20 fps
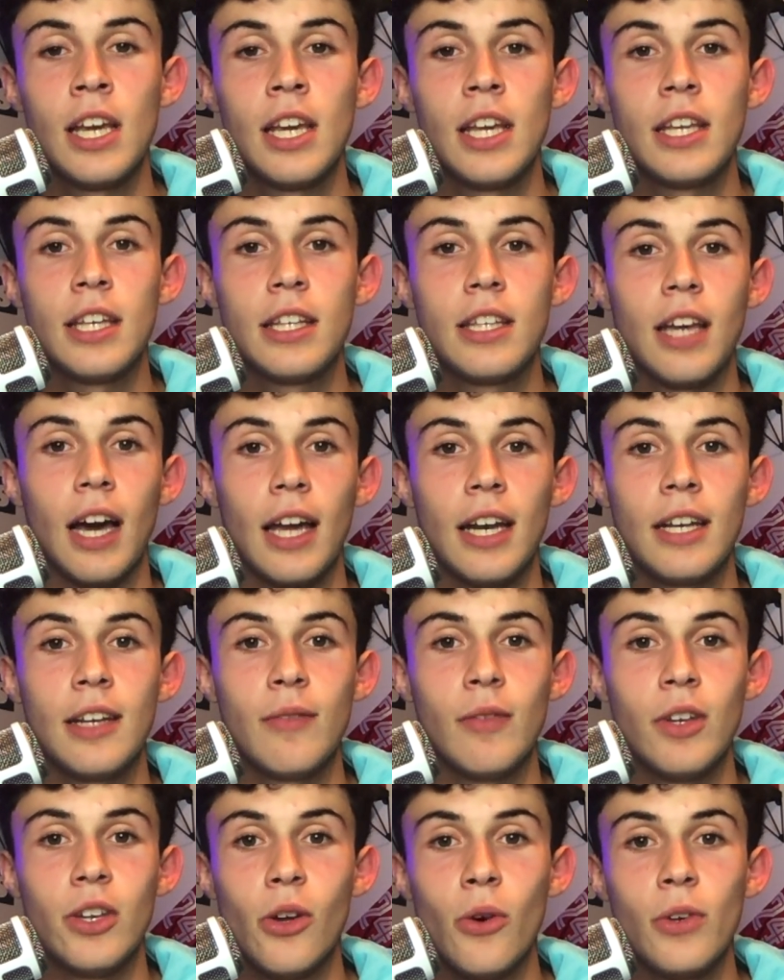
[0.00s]
I didn't
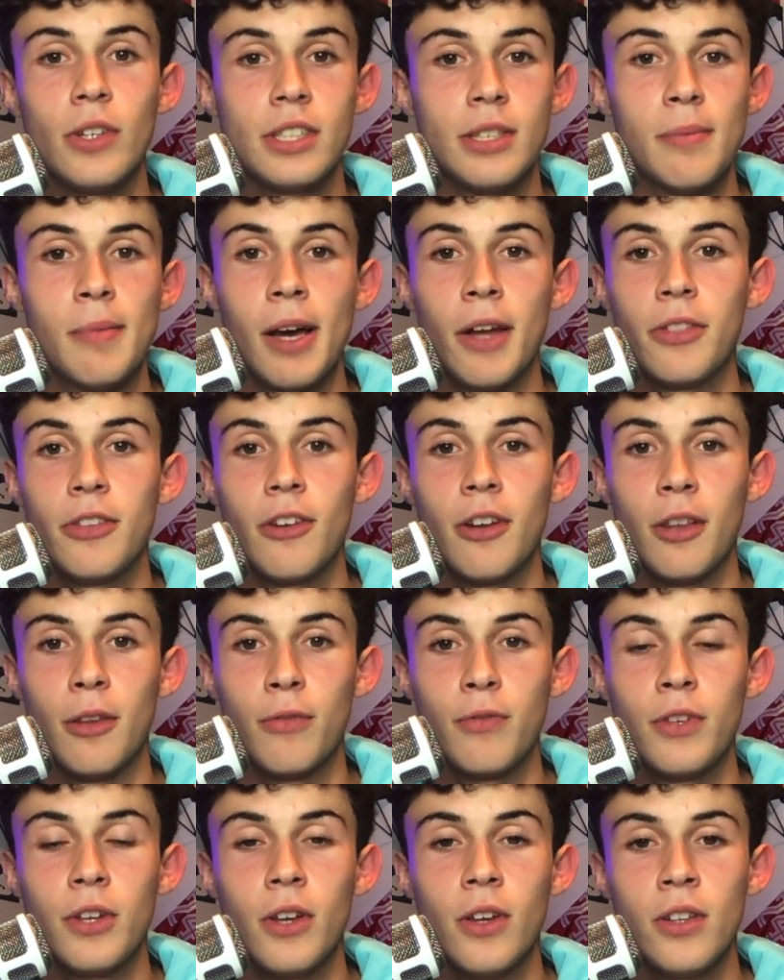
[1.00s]
even notice him out there on the
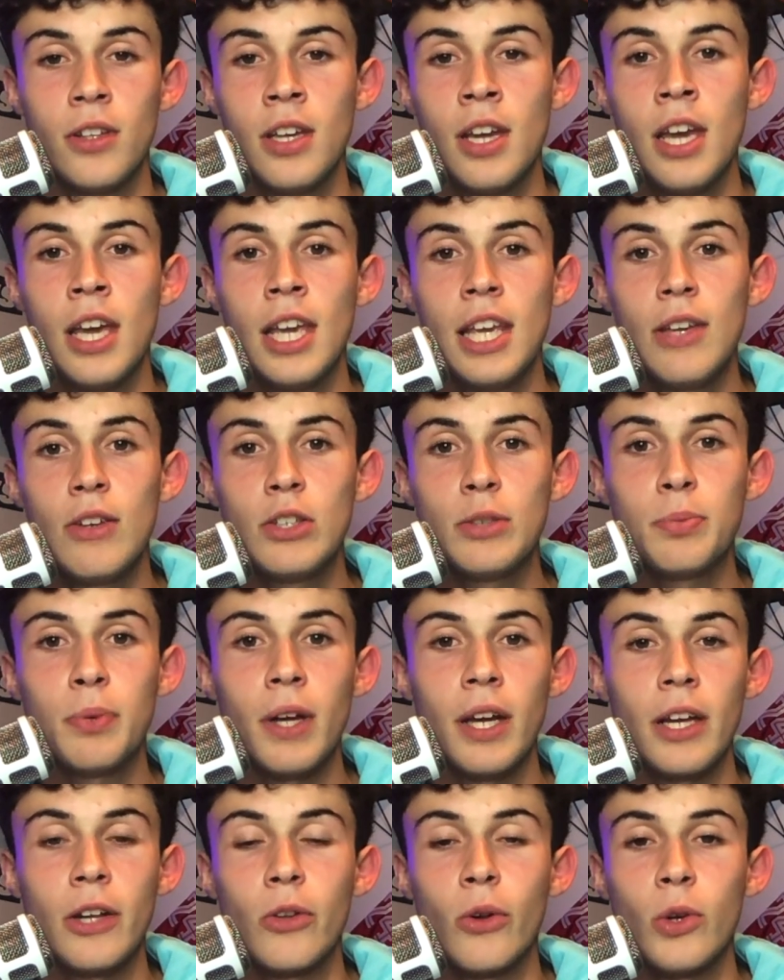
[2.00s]
field. He was
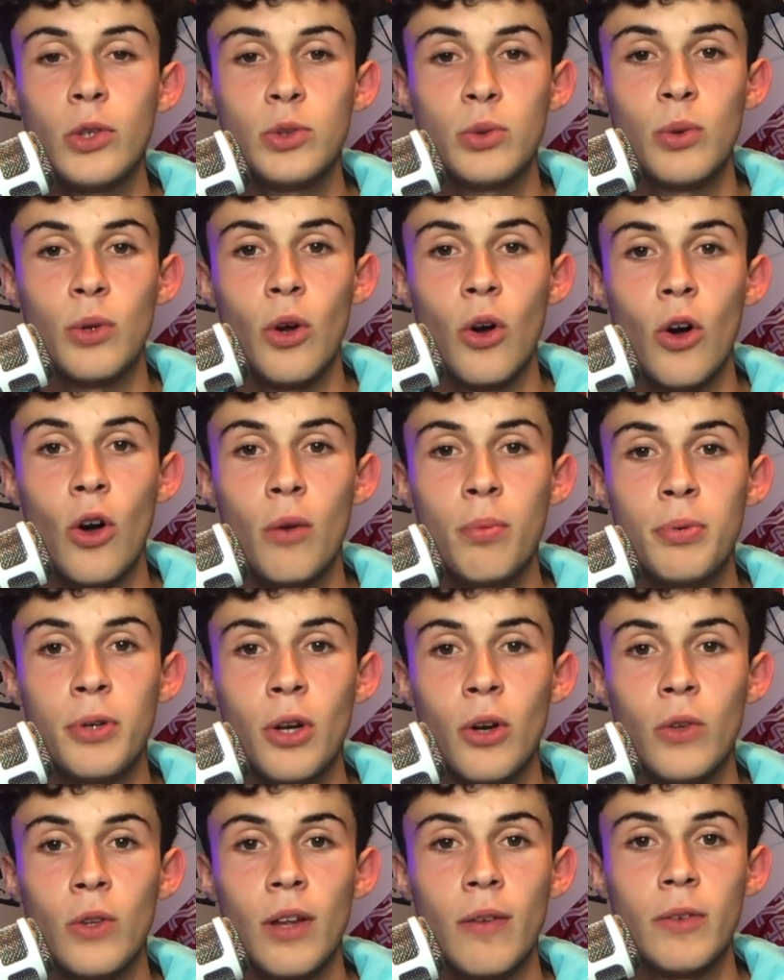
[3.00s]
playing close to an
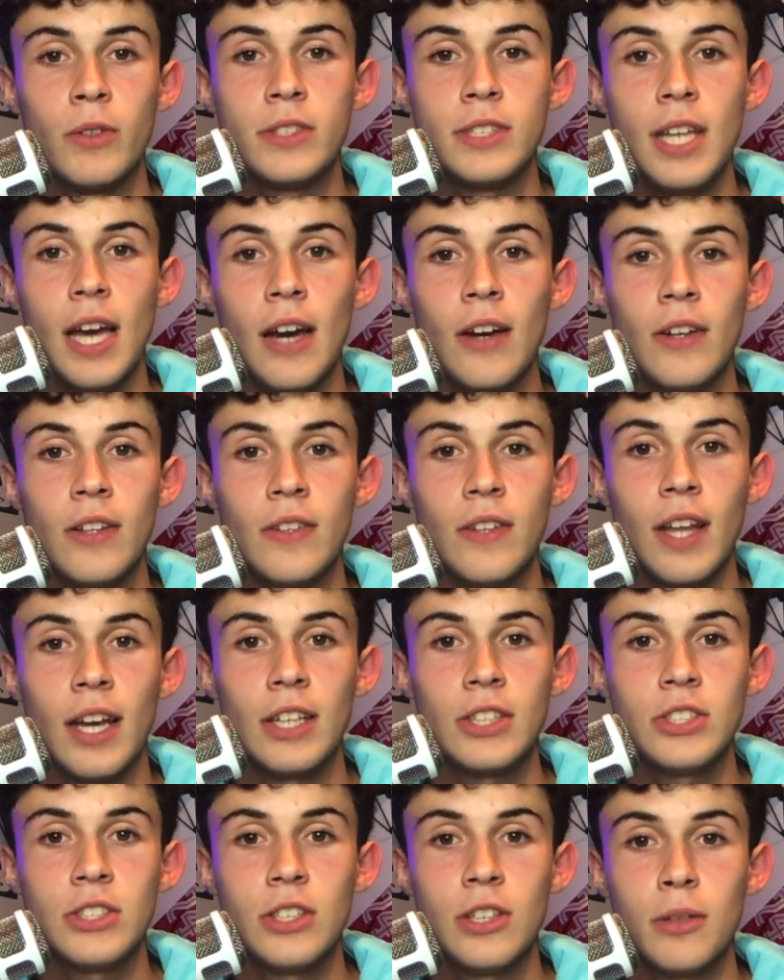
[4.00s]
all-pro level talent
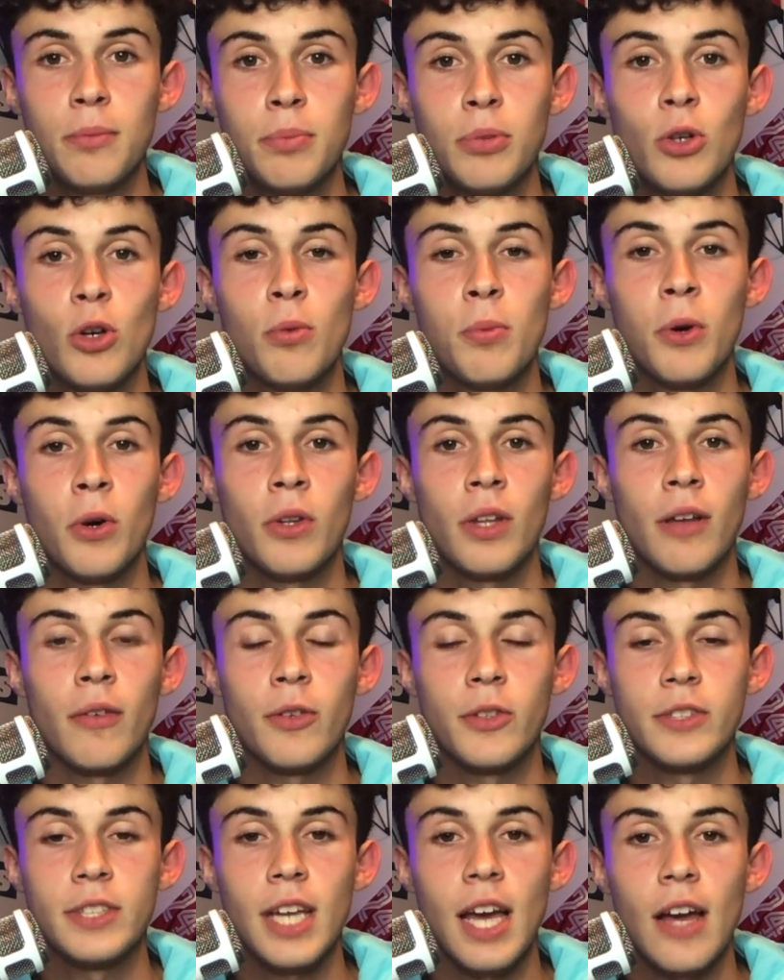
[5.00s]
last year, Pro Bowl
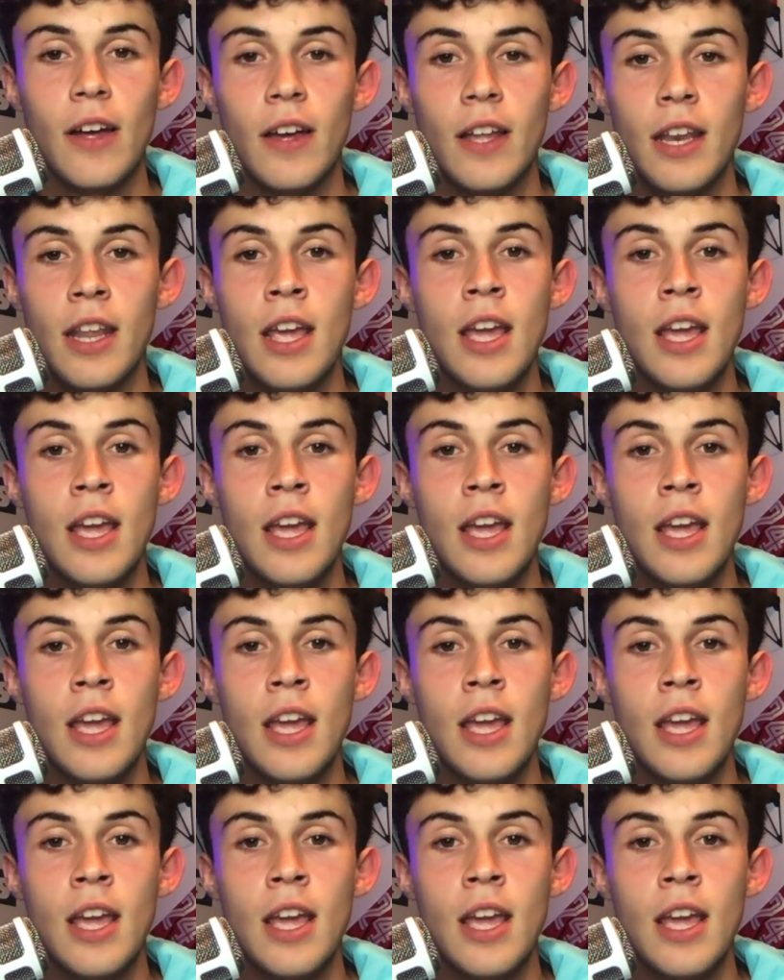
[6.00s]
level talent,